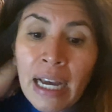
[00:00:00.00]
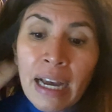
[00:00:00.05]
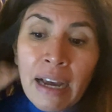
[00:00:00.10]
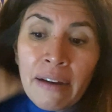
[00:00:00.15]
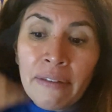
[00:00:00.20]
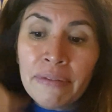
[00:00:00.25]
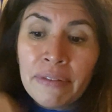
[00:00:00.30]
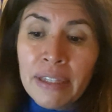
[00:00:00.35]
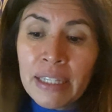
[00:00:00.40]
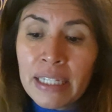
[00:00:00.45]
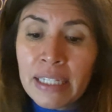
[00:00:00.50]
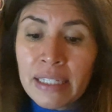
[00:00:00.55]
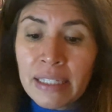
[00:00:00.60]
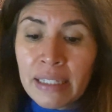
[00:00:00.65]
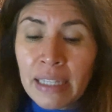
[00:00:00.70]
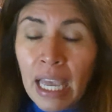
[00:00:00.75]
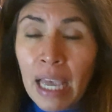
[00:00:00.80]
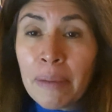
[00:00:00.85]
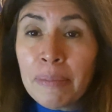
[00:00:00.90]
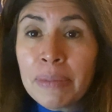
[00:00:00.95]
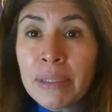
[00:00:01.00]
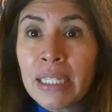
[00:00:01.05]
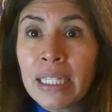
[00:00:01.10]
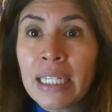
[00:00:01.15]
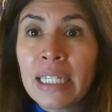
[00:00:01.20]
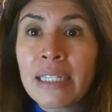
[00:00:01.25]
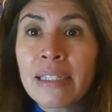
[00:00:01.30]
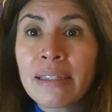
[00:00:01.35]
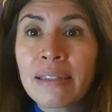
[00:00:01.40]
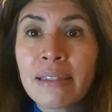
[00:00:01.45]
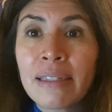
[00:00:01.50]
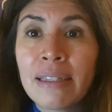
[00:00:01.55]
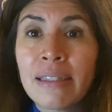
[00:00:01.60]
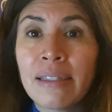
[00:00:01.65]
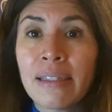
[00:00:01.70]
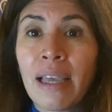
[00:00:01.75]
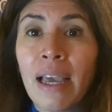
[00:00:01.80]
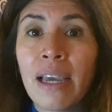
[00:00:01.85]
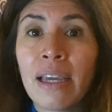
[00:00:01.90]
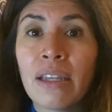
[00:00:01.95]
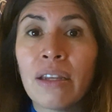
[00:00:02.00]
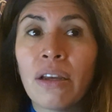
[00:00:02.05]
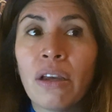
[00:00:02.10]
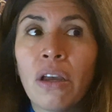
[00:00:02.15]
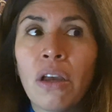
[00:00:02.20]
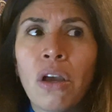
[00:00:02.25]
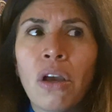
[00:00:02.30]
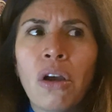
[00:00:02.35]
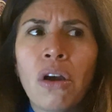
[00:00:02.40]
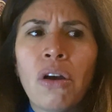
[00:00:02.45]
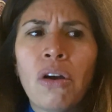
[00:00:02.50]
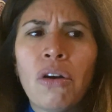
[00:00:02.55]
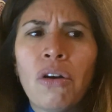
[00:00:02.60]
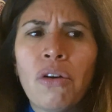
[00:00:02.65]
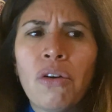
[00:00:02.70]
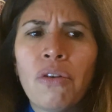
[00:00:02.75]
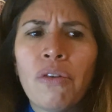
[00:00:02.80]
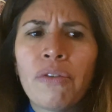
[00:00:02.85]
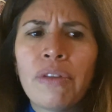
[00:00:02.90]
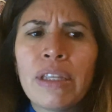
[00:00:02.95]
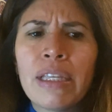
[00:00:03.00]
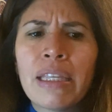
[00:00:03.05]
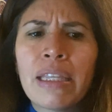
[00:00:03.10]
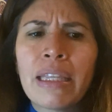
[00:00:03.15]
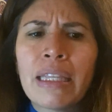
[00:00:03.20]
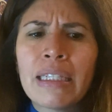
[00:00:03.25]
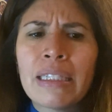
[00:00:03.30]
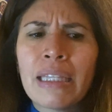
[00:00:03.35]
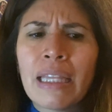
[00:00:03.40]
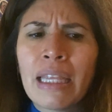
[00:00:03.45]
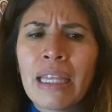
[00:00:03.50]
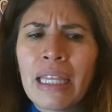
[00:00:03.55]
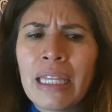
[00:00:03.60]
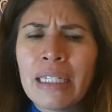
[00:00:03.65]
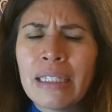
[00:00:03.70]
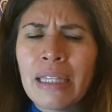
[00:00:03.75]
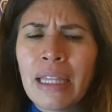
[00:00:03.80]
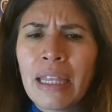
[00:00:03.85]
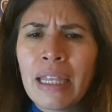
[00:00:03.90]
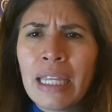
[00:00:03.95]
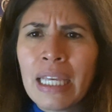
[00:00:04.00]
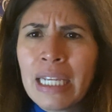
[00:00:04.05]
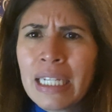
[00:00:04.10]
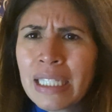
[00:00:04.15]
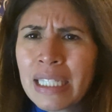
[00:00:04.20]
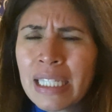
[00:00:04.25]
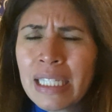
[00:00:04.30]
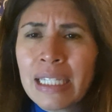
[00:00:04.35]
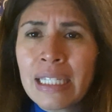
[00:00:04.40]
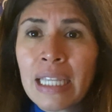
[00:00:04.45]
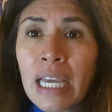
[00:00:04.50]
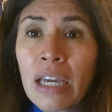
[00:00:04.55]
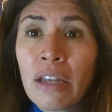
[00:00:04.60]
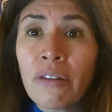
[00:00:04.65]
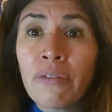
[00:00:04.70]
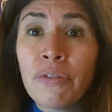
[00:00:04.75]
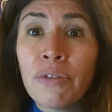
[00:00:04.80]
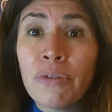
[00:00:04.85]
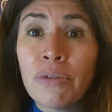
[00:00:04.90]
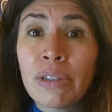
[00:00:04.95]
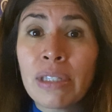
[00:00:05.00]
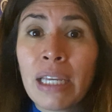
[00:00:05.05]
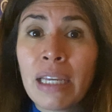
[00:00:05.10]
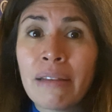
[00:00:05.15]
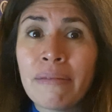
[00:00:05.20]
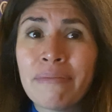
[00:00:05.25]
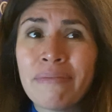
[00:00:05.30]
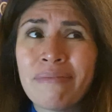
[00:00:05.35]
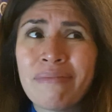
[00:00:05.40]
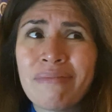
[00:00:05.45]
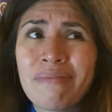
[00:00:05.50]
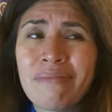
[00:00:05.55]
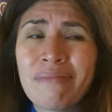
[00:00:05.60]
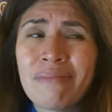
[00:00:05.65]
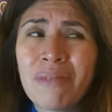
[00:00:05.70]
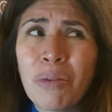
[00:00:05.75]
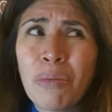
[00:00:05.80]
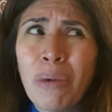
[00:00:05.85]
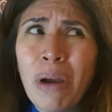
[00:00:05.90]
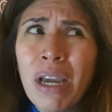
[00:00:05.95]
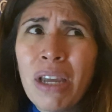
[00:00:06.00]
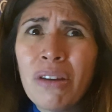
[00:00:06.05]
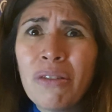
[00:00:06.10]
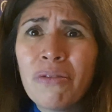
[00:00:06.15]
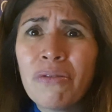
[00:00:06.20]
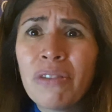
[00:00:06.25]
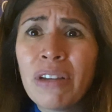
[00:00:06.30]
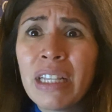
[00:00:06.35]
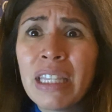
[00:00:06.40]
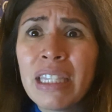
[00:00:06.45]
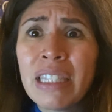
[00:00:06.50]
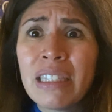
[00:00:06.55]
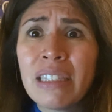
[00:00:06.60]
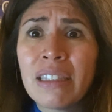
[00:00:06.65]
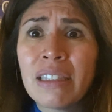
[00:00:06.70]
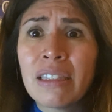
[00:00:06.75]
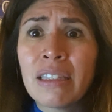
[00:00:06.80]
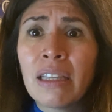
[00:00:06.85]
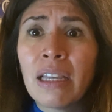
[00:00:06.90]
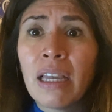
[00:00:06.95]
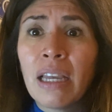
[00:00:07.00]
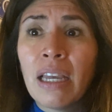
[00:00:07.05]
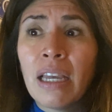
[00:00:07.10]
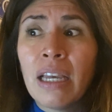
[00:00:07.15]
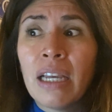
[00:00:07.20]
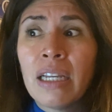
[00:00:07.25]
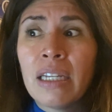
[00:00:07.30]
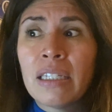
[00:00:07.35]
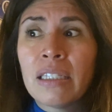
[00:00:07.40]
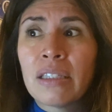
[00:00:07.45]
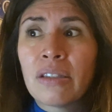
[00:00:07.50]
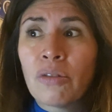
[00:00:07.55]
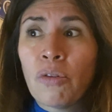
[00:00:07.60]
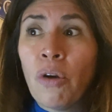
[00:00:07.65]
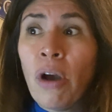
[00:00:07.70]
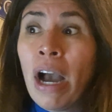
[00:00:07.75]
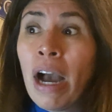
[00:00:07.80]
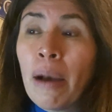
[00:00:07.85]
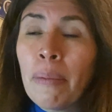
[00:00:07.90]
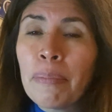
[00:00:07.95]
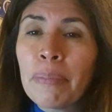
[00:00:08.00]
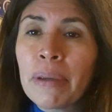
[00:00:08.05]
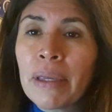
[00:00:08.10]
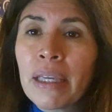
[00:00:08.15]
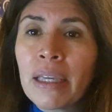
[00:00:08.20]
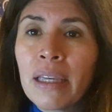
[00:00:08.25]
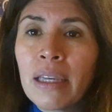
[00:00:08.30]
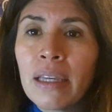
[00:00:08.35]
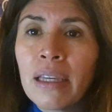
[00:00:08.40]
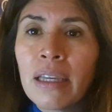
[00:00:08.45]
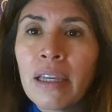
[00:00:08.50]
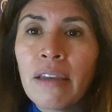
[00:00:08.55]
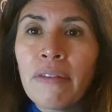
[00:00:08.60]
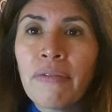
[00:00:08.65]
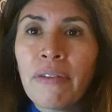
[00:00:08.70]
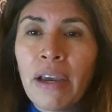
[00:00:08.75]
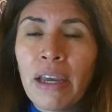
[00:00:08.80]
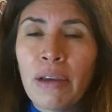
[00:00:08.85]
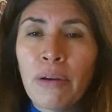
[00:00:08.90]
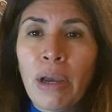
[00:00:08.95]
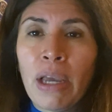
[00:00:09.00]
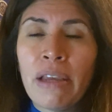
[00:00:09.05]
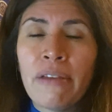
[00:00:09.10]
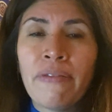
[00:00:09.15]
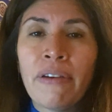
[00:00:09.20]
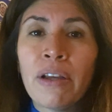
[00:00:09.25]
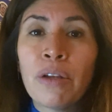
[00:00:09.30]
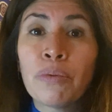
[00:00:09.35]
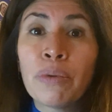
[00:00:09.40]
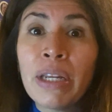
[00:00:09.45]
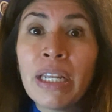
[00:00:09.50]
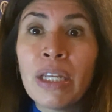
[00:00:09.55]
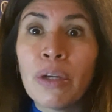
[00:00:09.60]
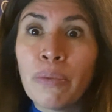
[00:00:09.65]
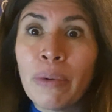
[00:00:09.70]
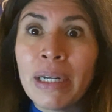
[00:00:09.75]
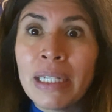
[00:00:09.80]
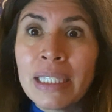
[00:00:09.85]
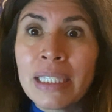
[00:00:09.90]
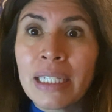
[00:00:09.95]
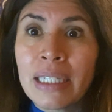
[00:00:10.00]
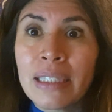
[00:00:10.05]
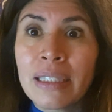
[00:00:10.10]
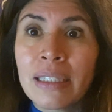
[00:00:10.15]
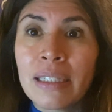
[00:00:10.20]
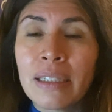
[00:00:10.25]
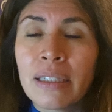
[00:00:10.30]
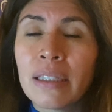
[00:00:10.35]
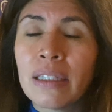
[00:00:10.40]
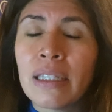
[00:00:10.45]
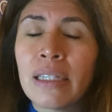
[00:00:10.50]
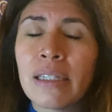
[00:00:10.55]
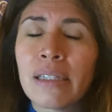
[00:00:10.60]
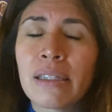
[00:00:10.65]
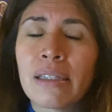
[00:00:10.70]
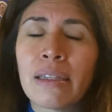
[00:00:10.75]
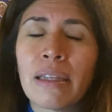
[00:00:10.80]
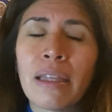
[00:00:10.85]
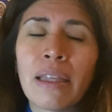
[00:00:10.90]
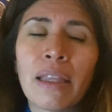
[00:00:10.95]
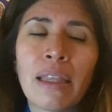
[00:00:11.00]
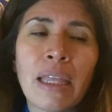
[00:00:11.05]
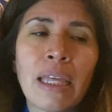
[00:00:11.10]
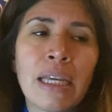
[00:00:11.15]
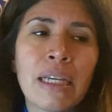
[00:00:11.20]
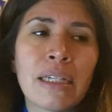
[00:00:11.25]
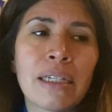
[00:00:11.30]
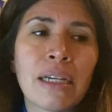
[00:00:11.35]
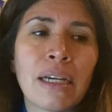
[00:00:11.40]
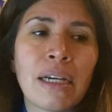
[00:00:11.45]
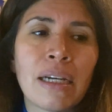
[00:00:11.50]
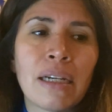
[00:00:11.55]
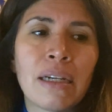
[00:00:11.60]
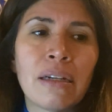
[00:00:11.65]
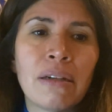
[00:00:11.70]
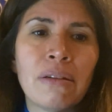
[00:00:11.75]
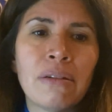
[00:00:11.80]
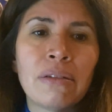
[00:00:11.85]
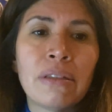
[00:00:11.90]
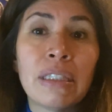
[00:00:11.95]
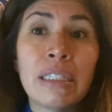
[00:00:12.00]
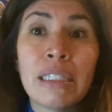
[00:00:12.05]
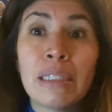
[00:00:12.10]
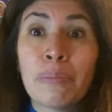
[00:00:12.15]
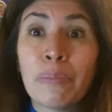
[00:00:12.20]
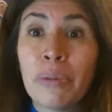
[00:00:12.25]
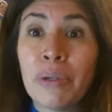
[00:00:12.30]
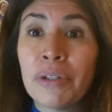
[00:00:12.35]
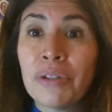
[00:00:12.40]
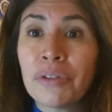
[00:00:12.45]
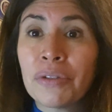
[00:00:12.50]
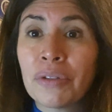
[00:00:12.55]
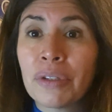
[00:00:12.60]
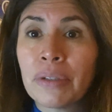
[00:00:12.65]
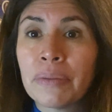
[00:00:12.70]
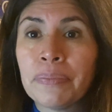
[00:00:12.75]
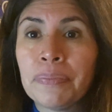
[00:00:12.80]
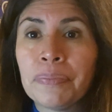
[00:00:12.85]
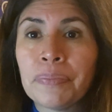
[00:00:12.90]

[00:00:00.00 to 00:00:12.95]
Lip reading: have this emptiness inside, or these things inside of you say, why don't I feel so happy if I really wanted this thing or this person?